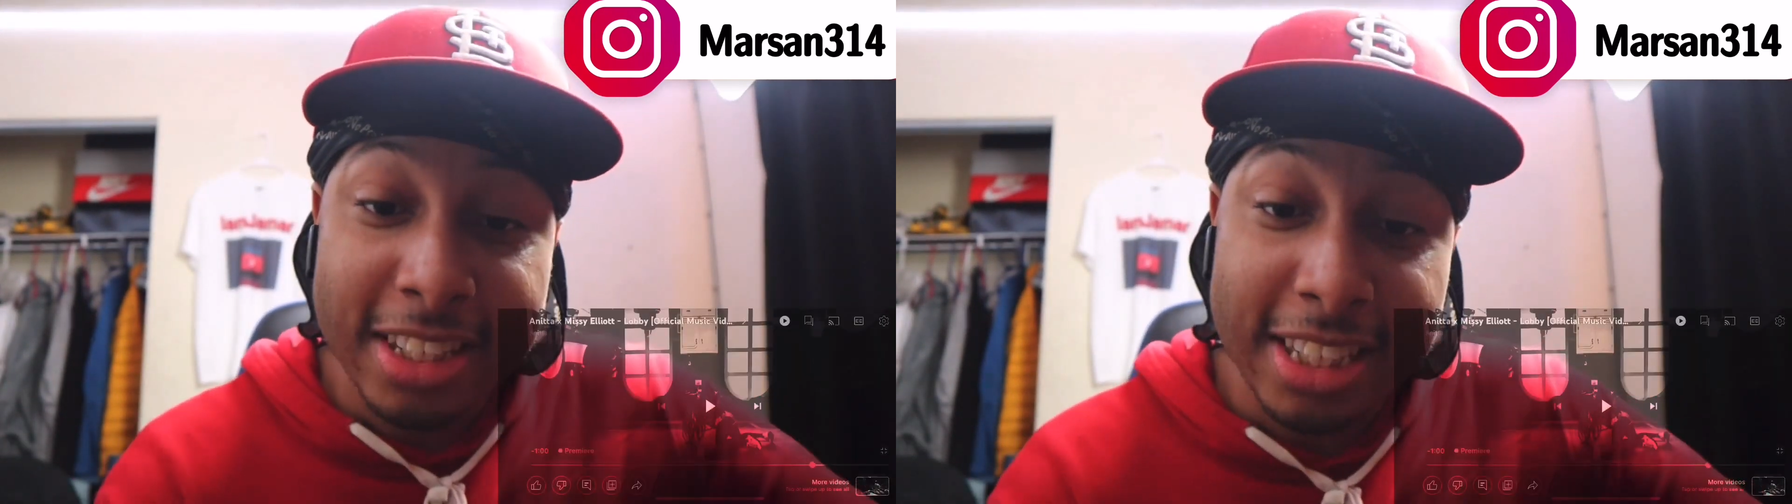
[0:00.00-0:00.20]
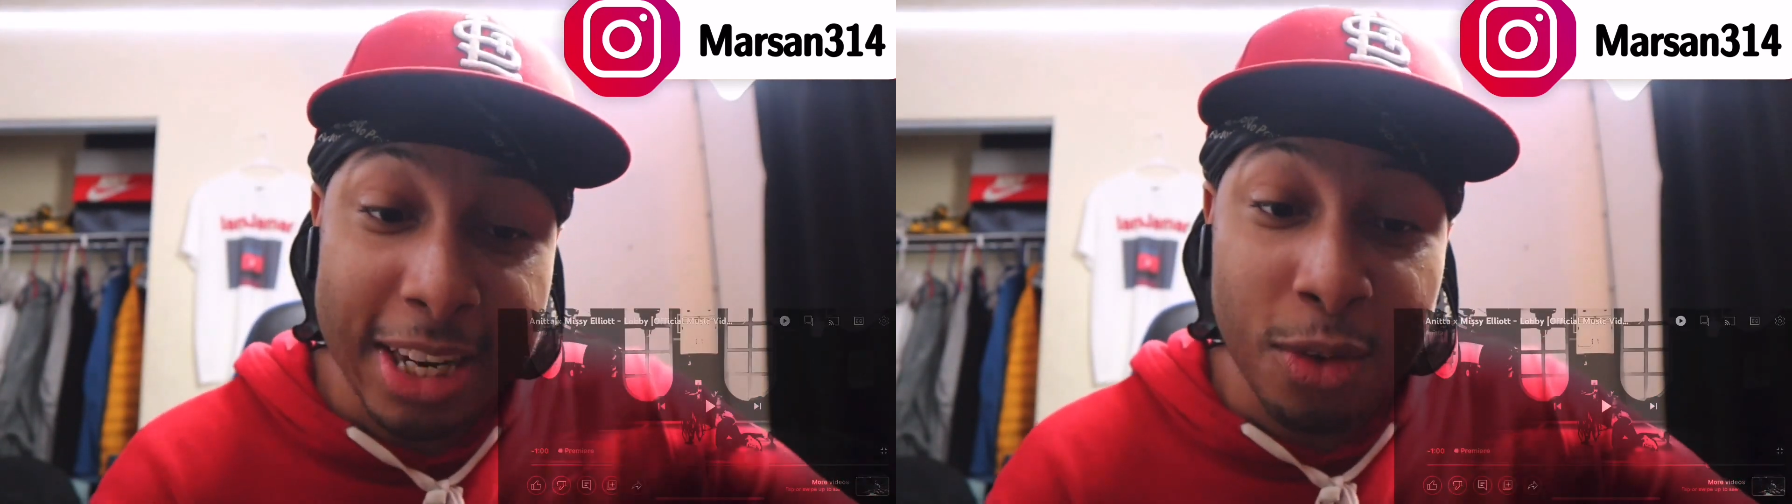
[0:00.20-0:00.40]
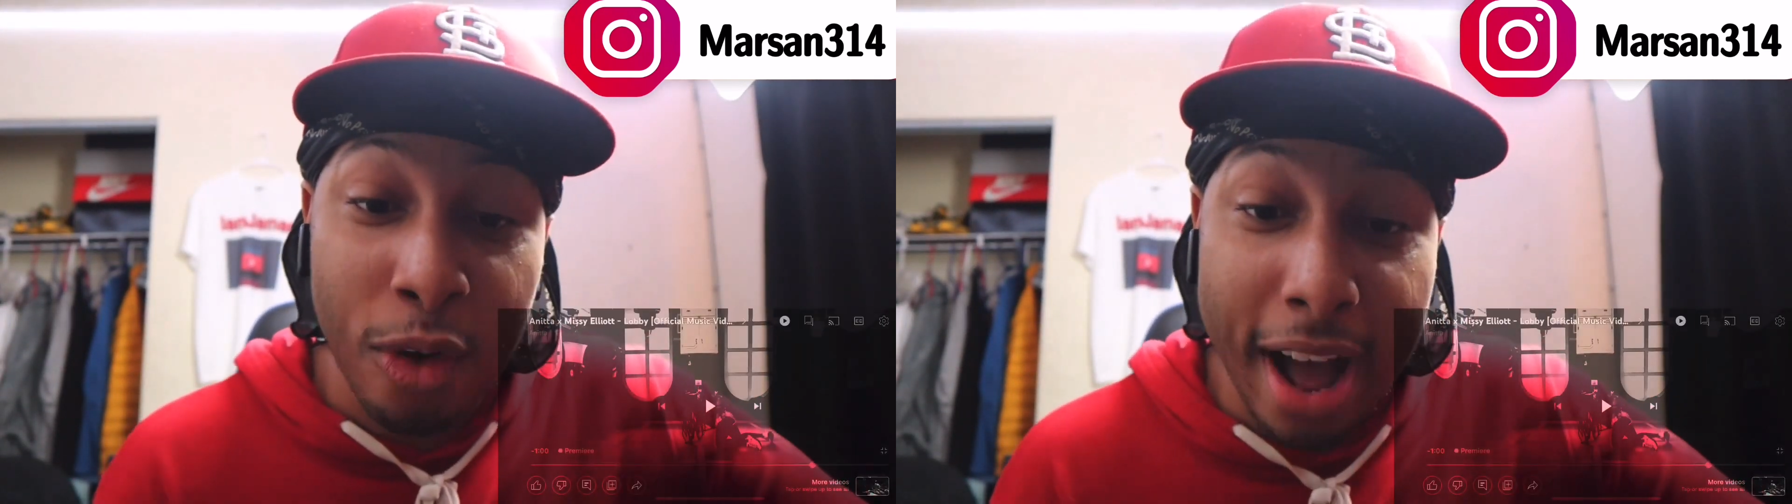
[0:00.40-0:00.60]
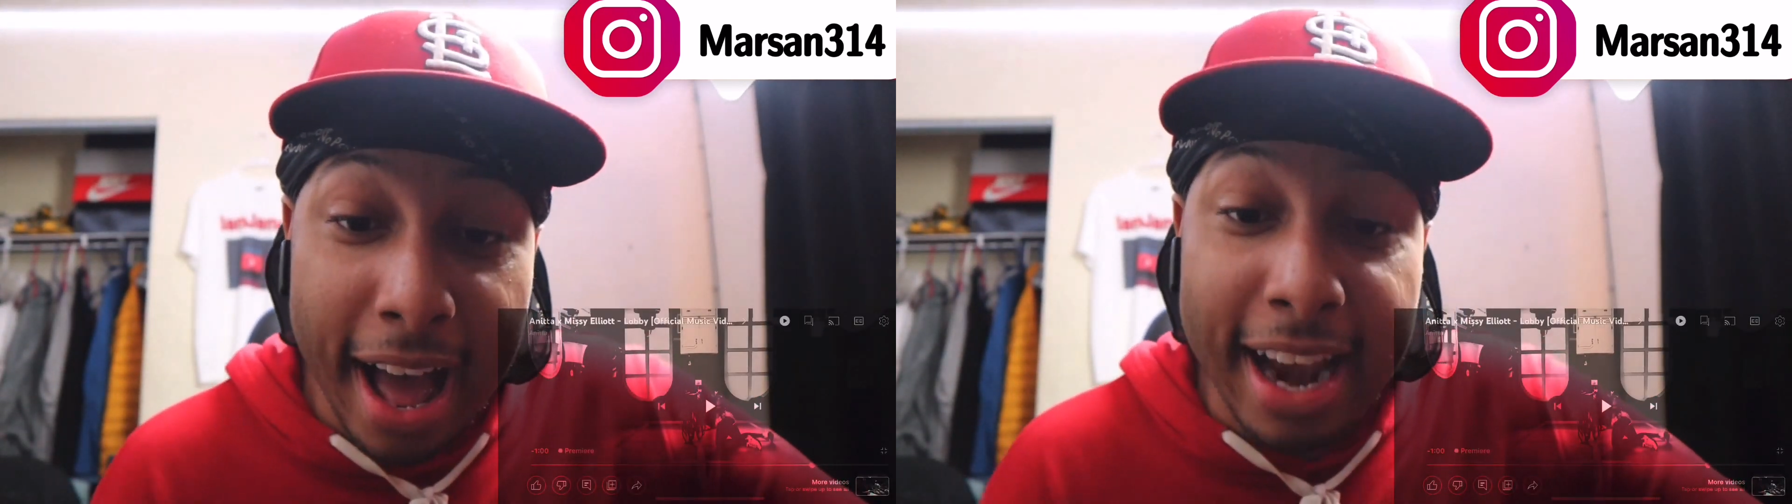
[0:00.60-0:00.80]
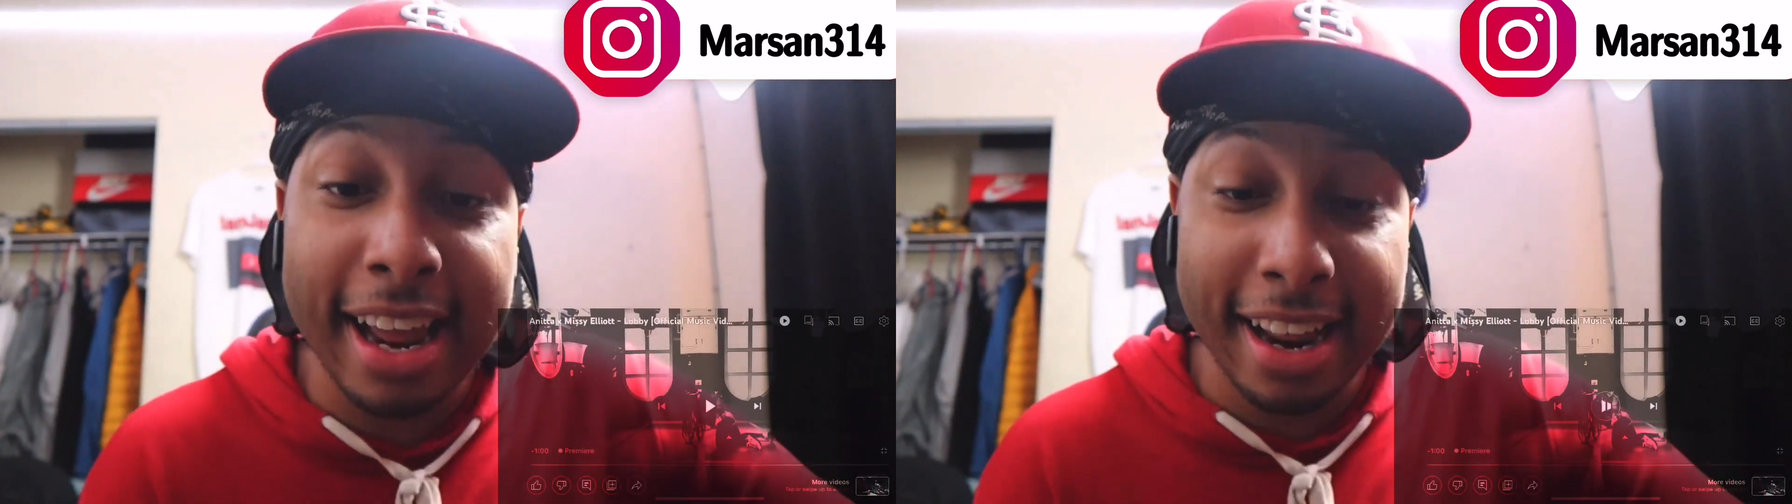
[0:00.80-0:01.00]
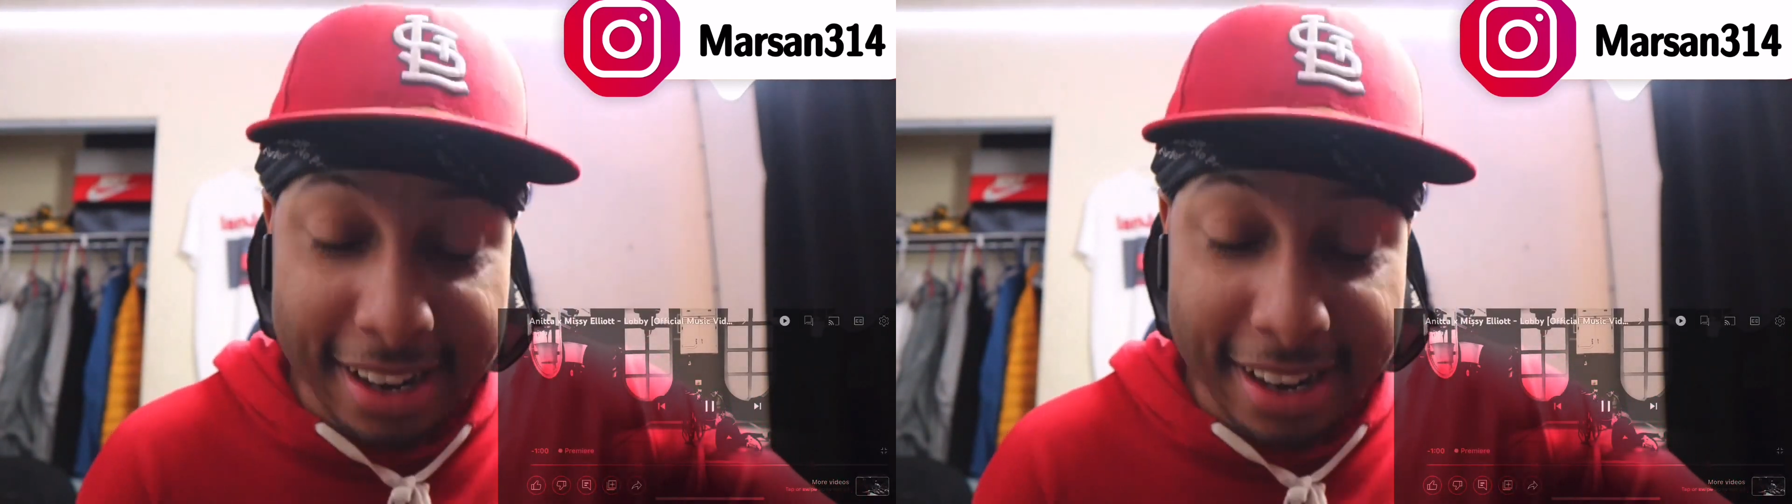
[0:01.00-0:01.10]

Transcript: She wildin'.